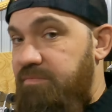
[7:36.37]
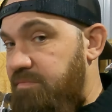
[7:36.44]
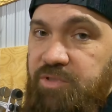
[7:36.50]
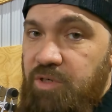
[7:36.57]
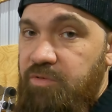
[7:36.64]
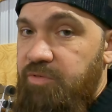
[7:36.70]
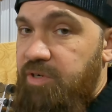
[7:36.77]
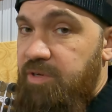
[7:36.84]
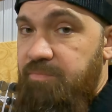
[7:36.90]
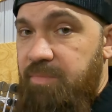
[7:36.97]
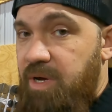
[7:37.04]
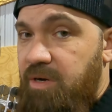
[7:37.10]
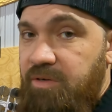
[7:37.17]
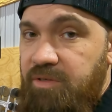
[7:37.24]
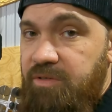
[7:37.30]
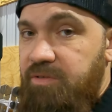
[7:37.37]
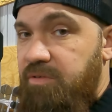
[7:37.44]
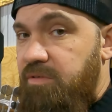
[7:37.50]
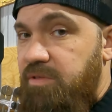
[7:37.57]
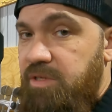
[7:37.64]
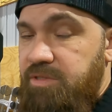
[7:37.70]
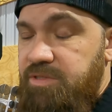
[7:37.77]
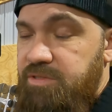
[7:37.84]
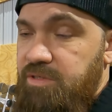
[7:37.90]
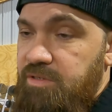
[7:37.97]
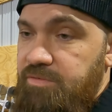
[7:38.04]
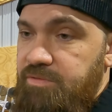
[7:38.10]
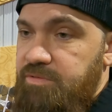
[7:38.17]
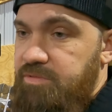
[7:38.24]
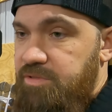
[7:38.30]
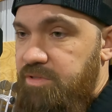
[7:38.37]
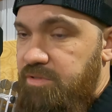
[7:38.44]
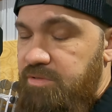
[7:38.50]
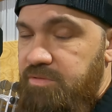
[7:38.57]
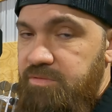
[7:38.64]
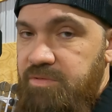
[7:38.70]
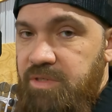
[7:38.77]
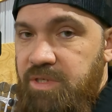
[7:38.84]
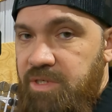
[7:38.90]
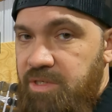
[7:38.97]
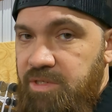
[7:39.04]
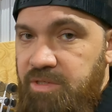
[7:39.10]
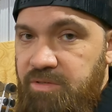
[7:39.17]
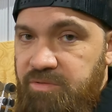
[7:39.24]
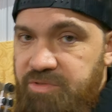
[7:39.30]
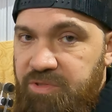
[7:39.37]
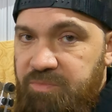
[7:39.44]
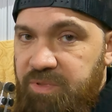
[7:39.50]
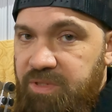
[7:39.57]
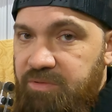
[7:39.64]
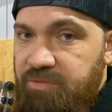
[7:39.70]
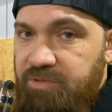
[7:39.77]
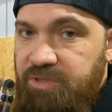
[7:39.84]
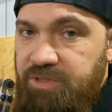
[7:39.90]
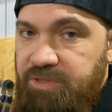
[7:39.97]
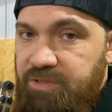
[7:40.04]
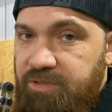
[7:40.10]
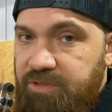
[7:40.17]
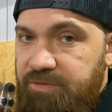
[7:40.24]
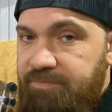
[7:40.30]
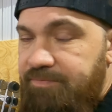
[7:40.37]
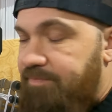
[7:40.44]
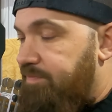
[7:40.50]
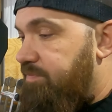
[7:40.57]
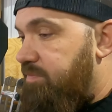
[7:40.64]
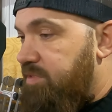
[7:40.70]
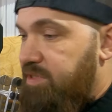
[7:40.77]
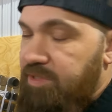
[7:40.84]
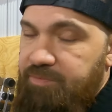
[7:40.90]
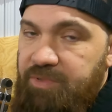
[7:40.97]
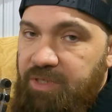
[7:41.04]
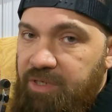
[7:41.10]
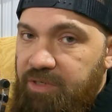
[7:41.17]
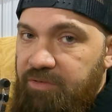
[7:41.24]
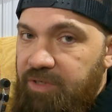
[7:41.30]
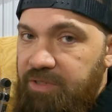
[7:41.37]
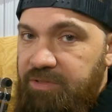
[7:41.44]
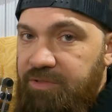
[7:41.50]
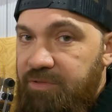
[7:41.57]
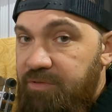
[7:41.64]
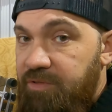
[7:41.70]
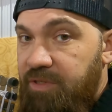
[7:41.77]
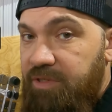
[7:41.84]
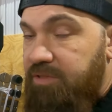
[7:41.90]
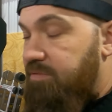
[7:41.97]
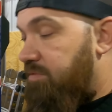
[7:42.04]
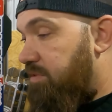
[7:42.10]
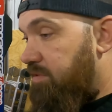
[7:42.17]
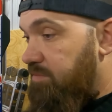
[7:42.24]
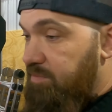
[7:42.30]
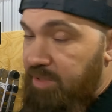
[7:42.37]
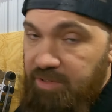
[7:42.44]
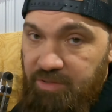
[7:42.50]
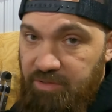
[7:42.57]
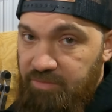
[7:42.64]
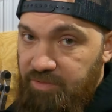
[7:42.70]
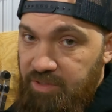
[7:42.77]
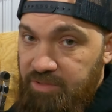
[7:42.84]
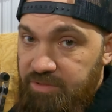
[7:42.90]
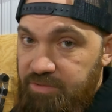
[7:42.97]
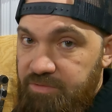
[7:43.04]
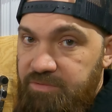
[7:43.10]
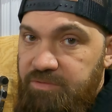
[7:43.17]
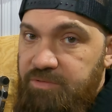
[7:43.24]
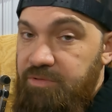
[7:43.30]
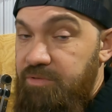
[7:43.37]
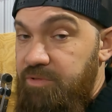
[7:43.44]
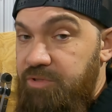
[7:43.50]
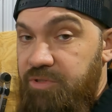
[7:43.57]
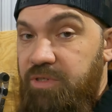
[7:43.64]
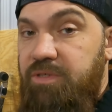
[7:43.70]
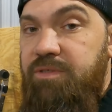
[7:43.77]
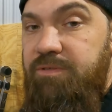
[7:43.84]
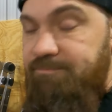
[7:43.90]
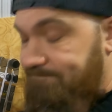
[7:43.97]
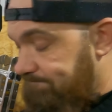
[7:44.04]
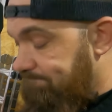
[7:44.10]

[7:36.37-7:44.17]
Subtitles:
It's already mounted and all that stuff. So we should be able to just zip tie right to that and make our run to the trunk.